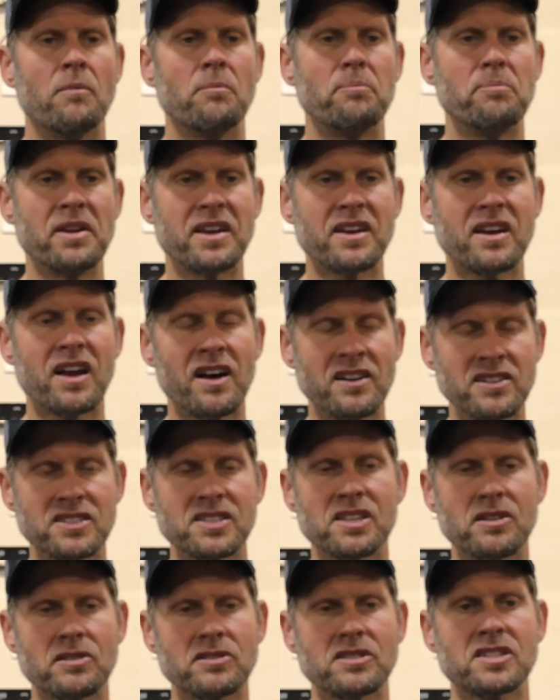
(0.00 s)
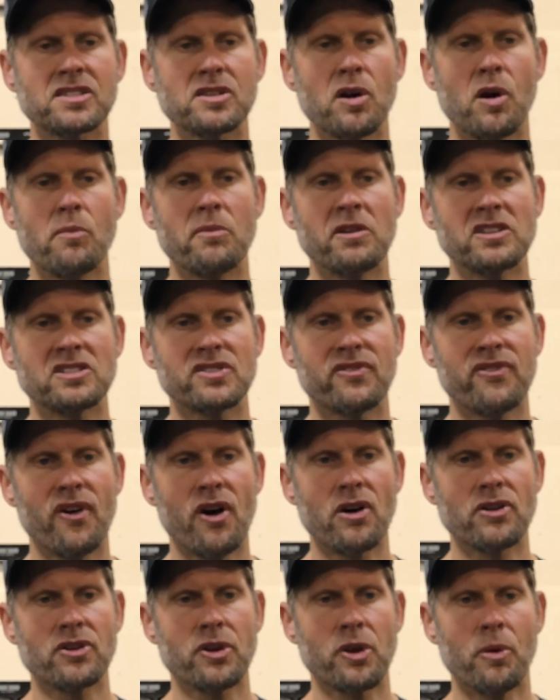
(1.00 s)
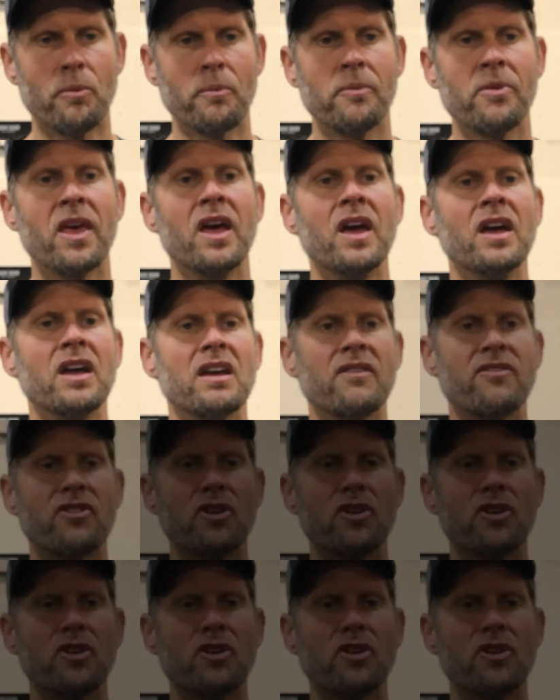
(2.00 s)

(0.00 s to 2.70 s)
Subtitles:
Because there's so much volume, if